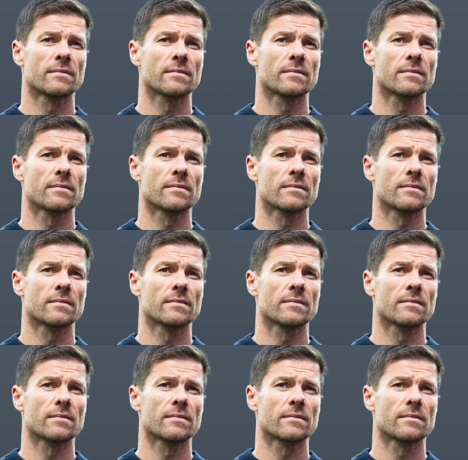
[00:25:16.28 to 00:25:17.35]

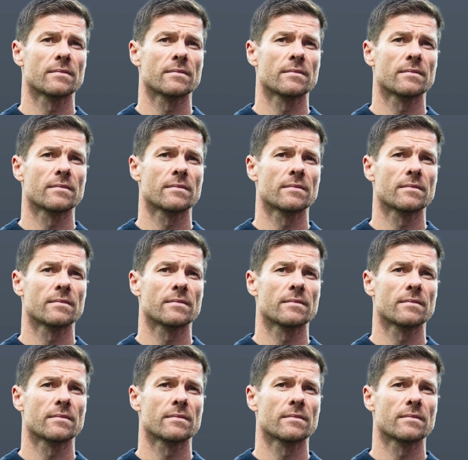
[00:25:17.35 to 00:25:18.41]

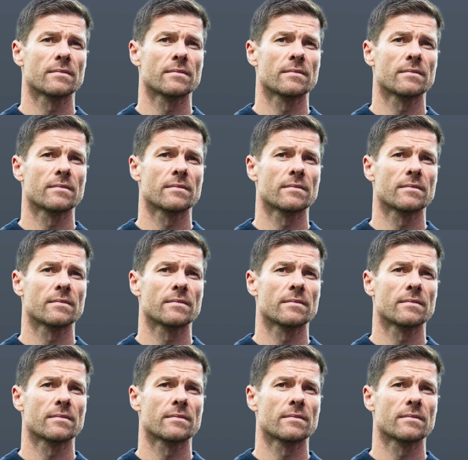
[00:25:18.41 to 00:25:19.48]

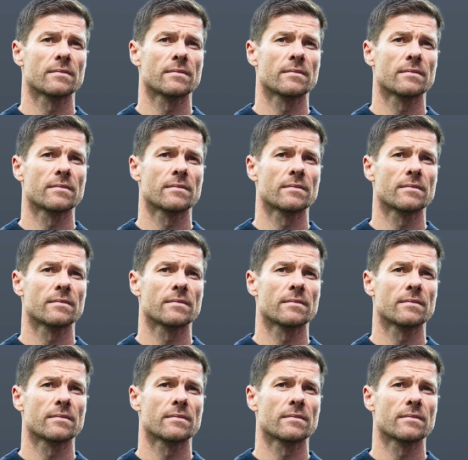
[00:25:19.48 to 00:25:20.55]

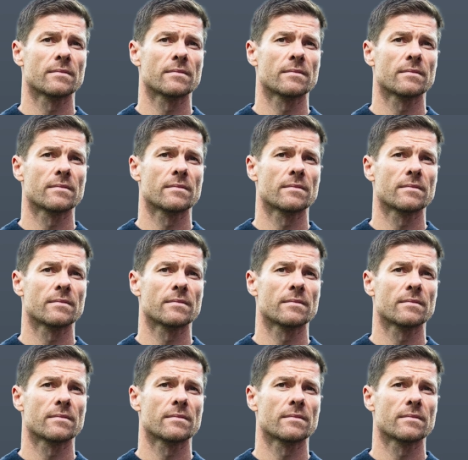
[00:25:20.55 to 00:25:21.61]

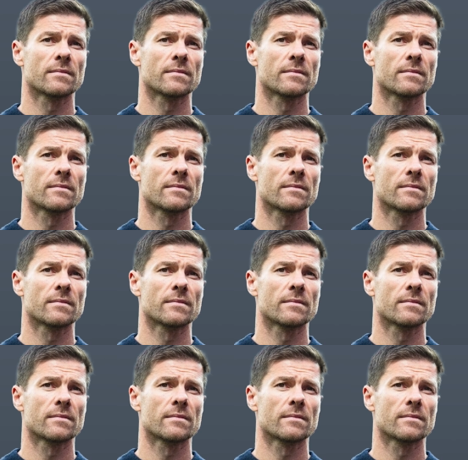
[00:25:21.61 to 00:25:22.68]

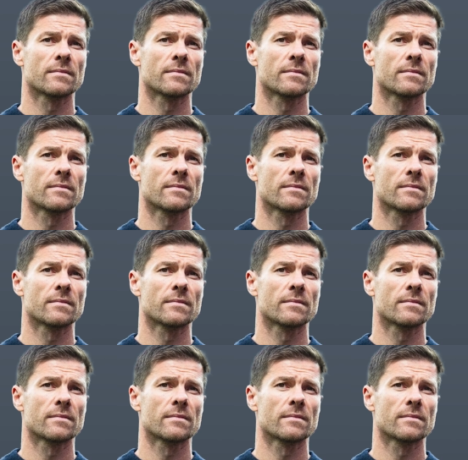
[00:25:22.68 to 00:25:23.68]
[no speech]